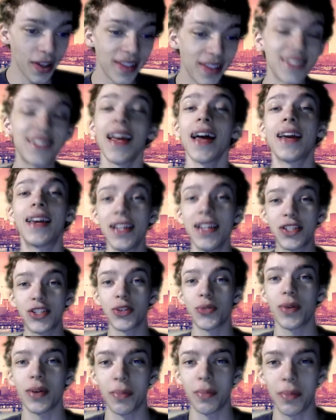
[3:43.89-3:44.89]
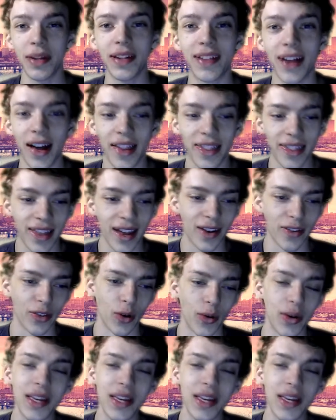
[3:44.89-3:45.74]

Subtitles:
Zach Keiser wouldn't be done there, though.